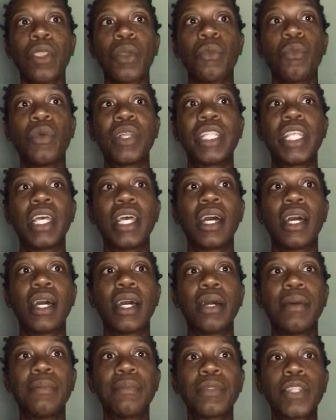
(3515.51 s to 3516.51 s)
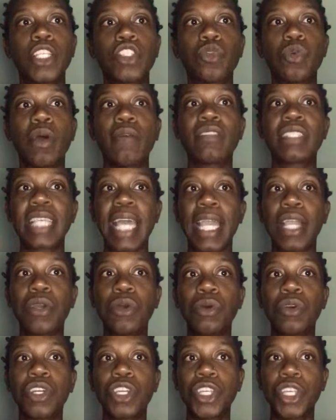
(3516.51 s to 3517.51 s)
when the 12th
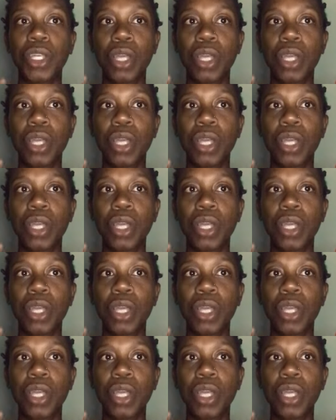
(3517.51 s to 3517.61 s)
cycle